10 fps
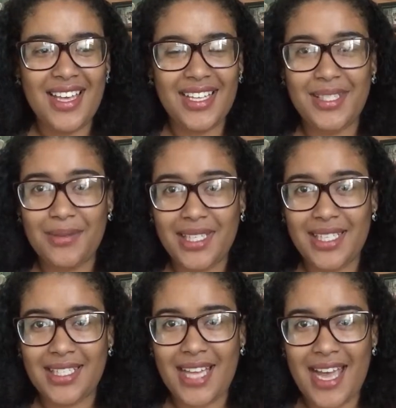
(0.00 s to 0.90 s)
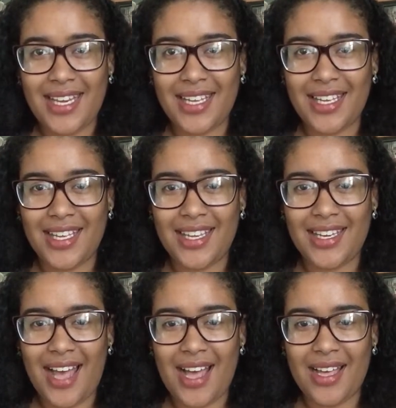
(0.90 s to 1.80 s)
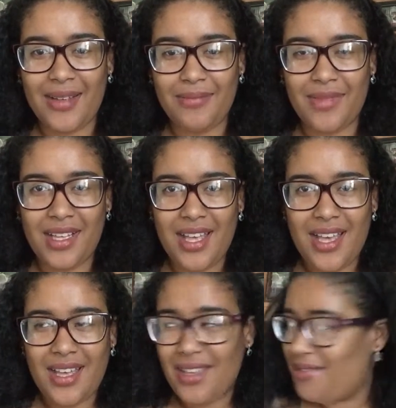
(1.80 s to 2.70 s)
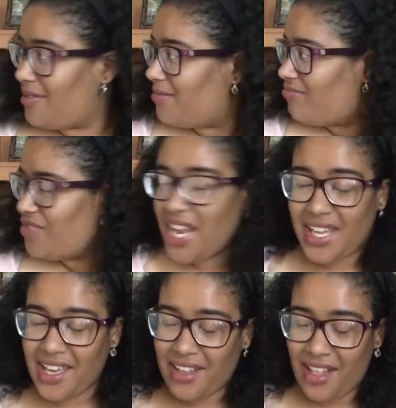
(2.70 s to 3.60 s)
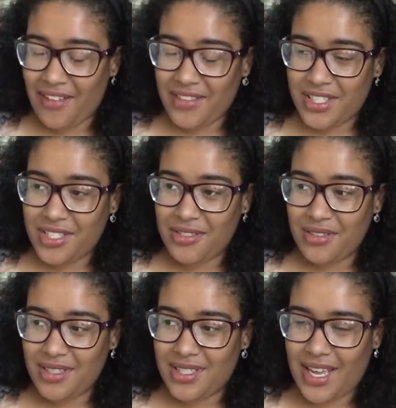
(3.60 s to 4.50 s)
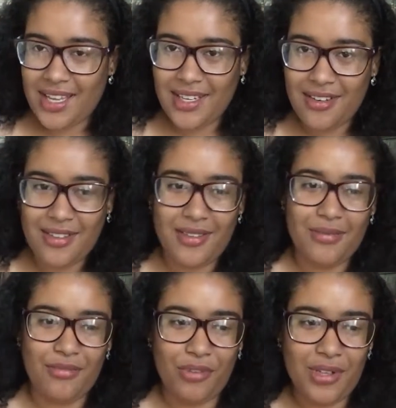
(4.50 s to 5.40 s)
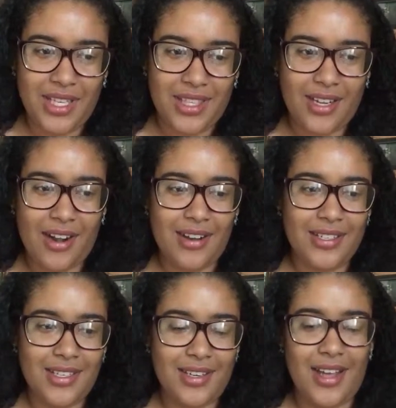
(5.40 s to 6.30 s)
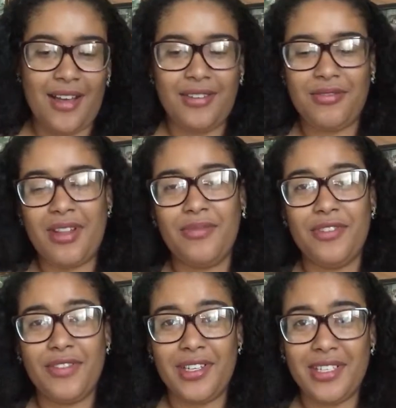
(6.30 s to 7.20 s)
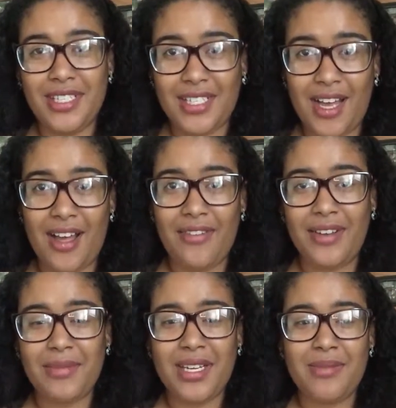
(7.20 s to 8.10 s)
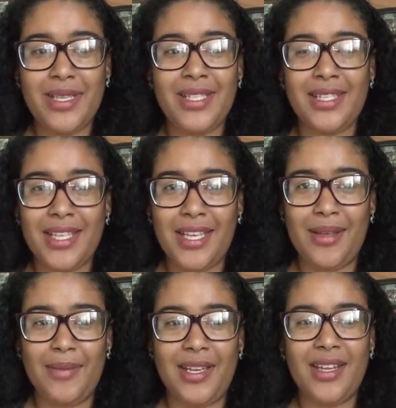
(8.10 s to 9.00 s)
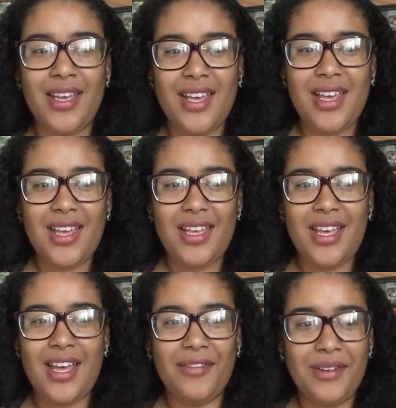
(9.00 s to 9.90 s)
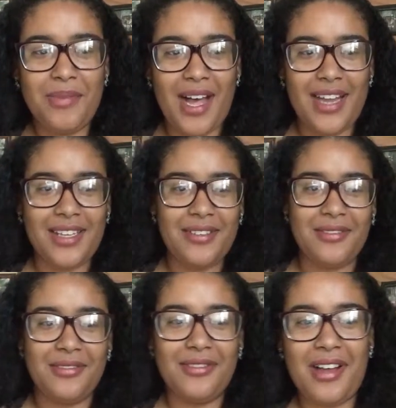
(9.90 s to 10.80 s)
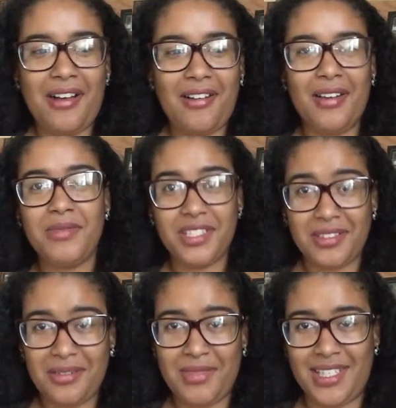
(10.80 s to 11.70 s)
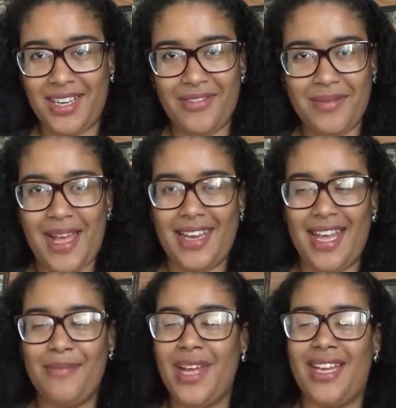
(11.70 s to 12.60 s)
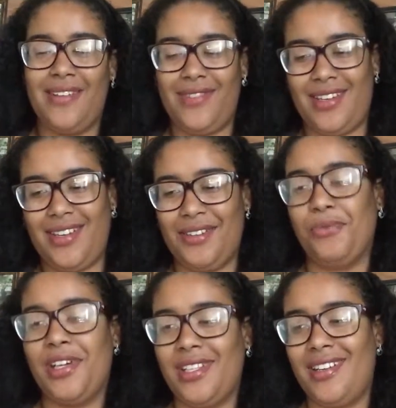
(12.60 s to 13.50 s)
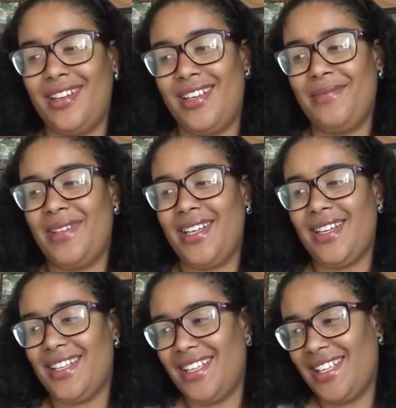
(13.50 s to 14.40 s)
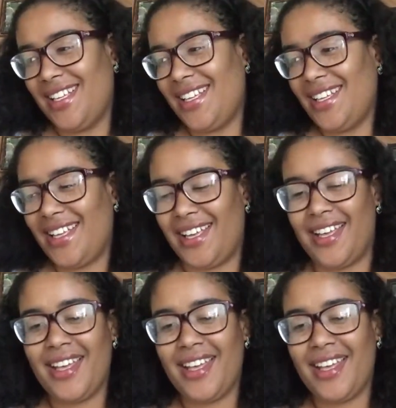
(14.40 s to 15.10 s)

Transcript: it's really exciting, and I'm checking out all the students. I can hear them rolling the carts in and out, try to move their stuff. I'm gonna miss them and everybody who, oh, I'm just gonna miss everybody. I'm not even gonna dwell on it, but hey,